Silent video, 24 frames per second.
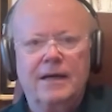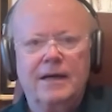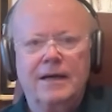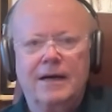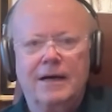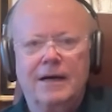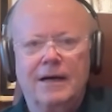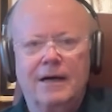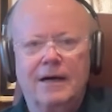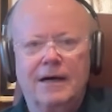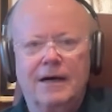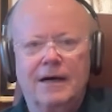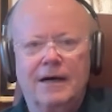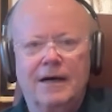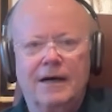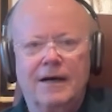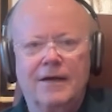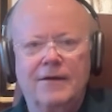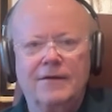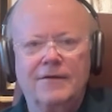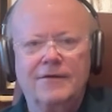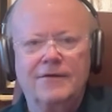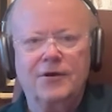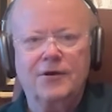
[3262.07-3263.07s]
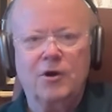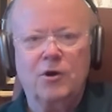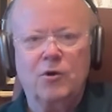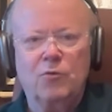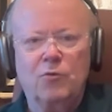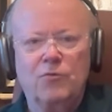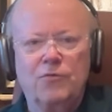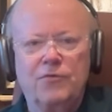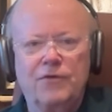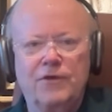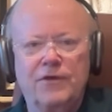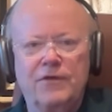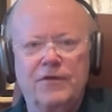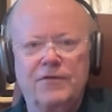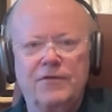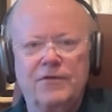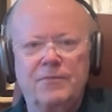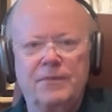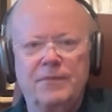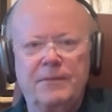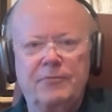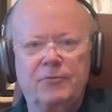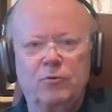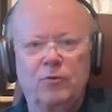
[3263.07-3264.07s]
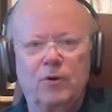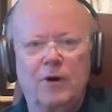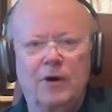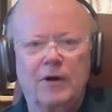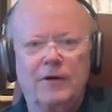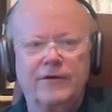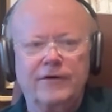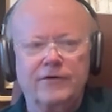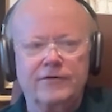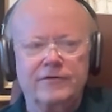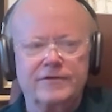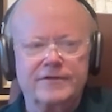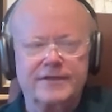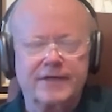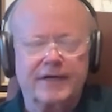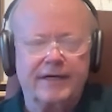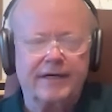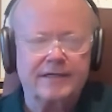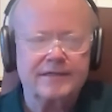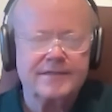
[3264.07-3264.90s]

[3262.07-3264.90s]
the people who aren't using it.